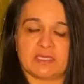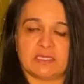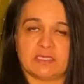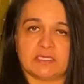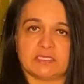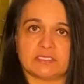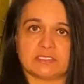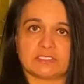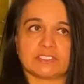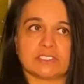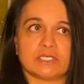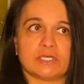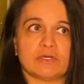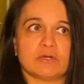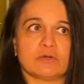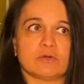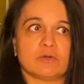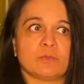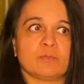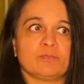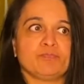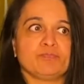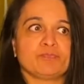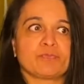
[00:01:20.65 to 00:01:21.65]

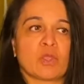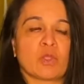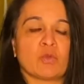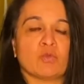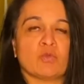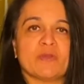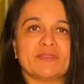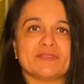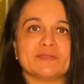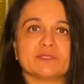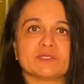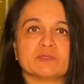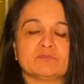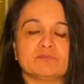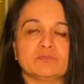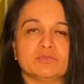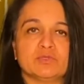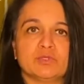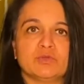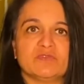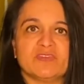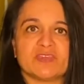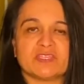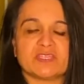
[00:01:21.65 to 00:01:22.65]
So when you're
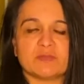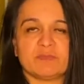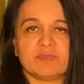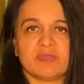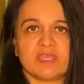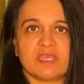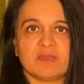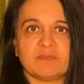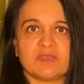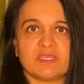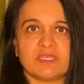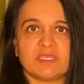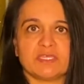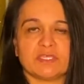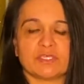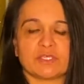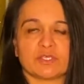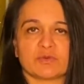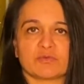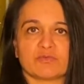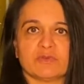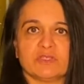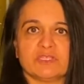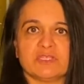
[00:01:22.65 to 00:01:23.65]
moving the baby,
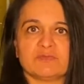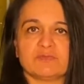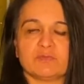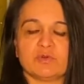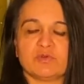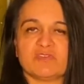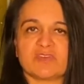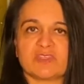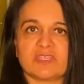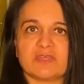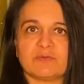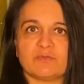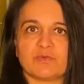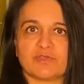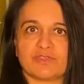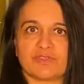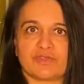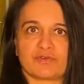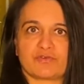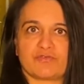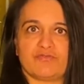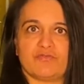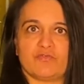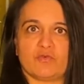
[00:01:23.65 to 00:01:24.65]
you're really moving them with
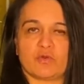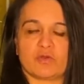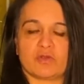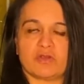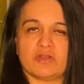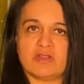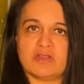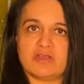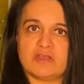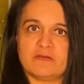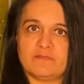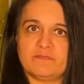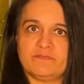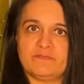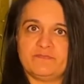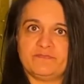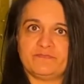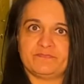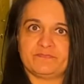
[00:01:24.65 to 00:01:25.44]
your forearm